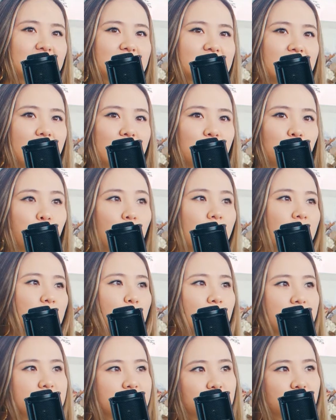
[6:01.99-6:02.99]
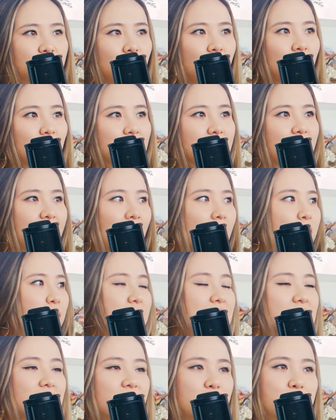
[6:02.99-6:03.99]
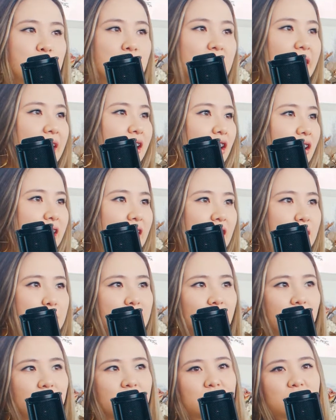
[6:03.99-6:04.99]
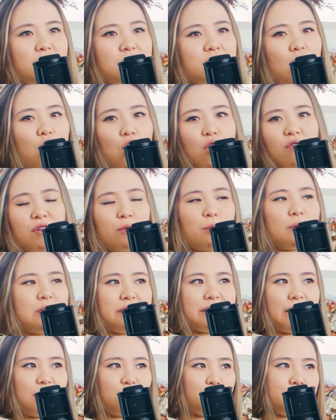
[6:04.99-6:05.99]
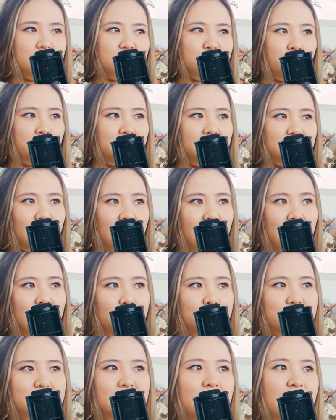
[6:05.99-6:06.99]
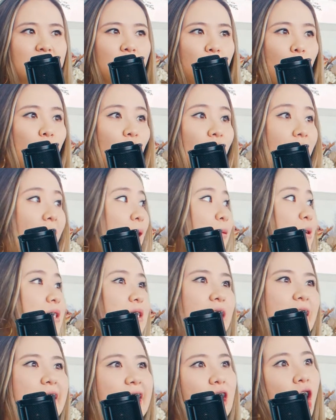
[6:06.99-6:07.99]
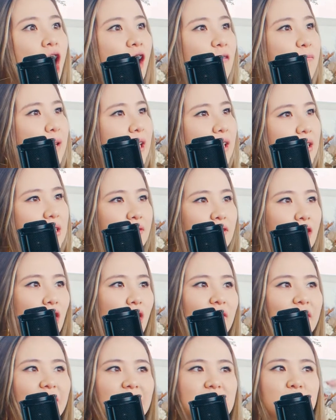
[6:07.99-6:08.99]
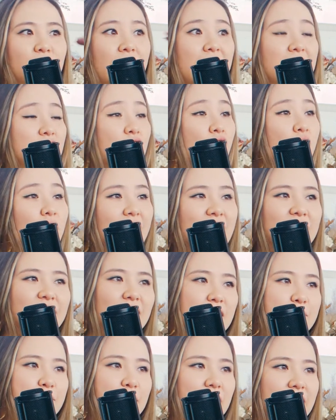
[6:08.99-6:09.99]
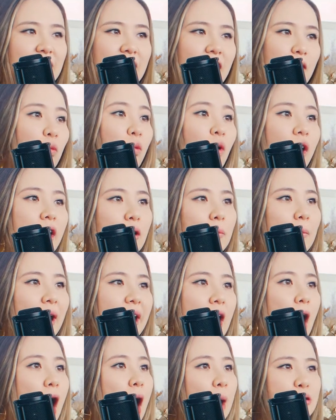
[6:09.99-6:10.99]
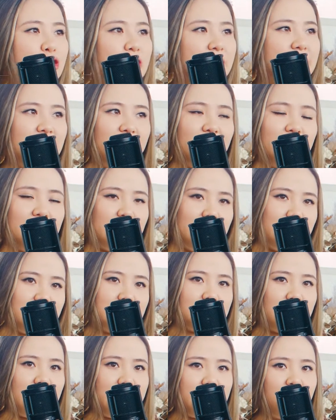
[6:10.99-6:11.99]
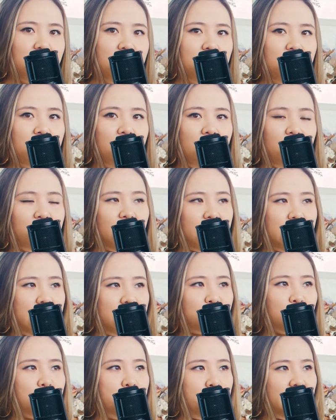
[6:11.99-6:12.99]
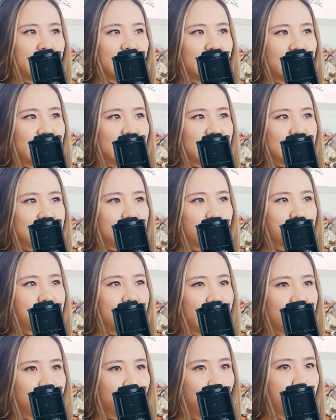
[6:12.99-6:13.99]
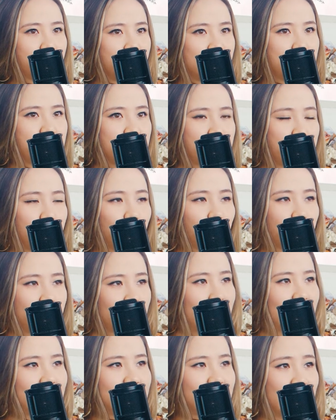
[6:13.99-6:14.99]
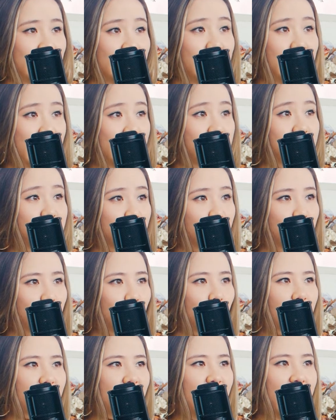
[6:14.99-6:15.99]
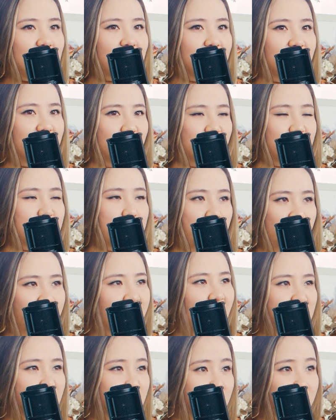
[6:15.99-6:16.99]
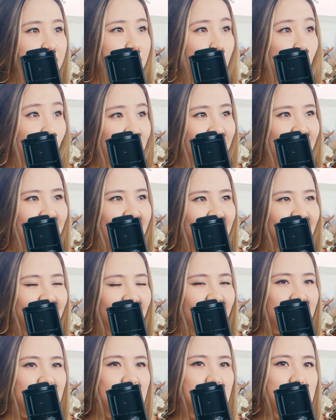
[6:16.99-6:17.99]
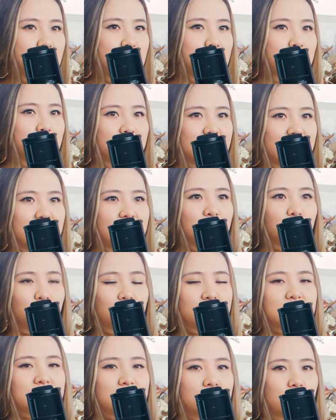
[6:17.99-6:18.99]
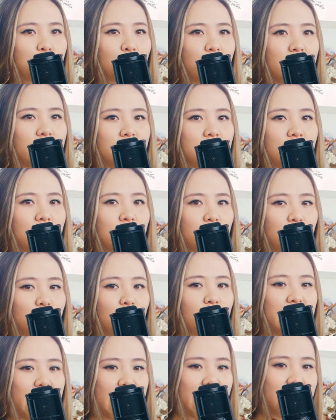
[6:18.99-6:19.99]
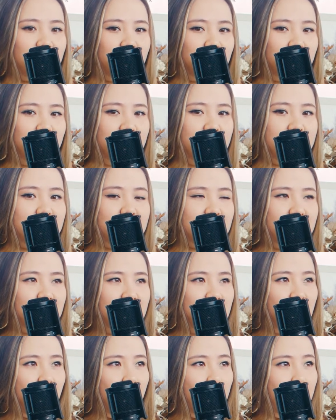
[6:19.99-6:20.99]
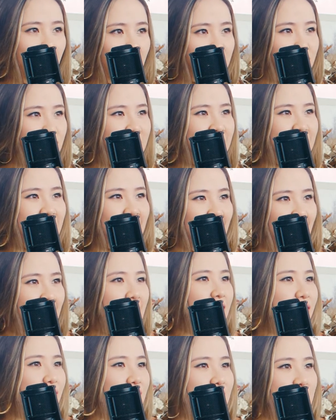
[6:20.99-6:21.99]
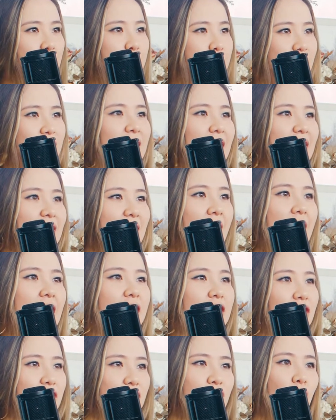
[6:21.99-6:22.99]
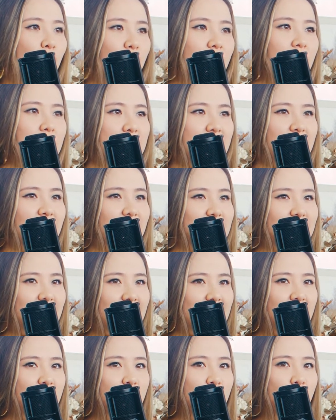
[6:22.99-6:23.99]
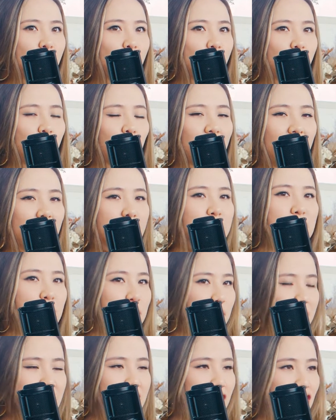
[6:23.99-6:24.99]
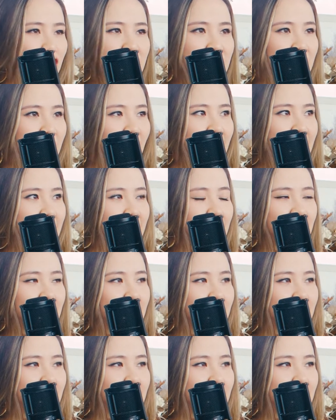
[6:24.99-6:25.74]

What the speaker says: it's like, where do I start? Like, I wasn't even planning on getting married because COVID rescheduled me so many times, or I was laid off because of COVID. So I don't have any money. Like, what are my options even? And it's like, financial planning is something I don't think people realize they can do, or that there's a profession for that. Like, meeting with someone who handles budgets and handles numbers like that is so good, because like when I was researching like